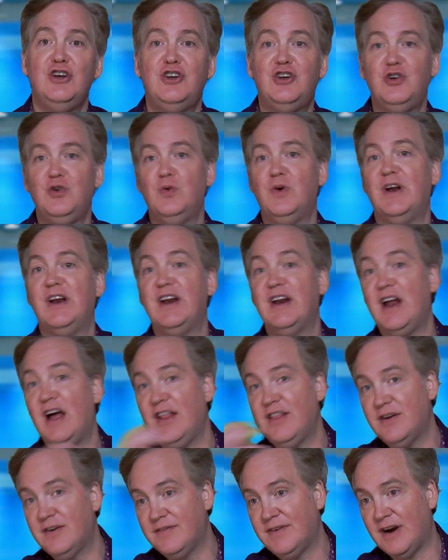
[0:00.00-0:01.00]
to
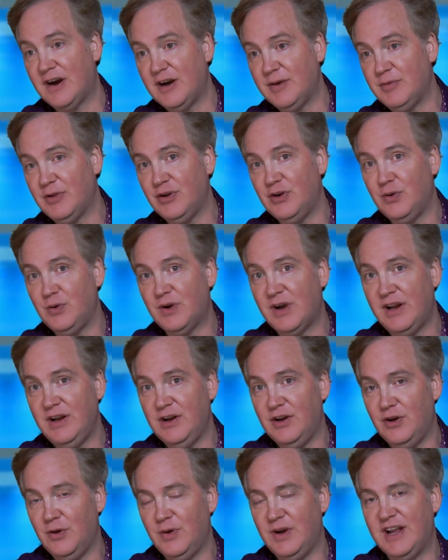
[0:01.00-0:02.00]
another variable
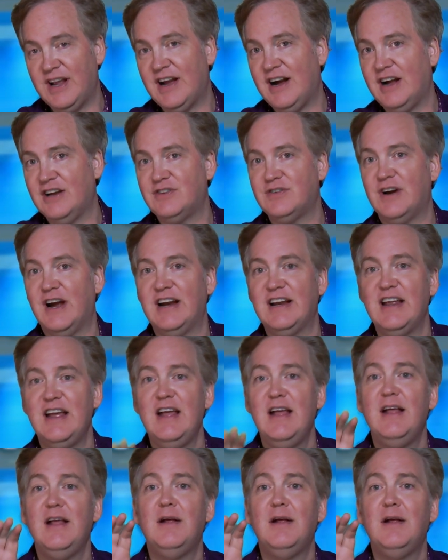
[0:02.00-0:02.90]
annuity contract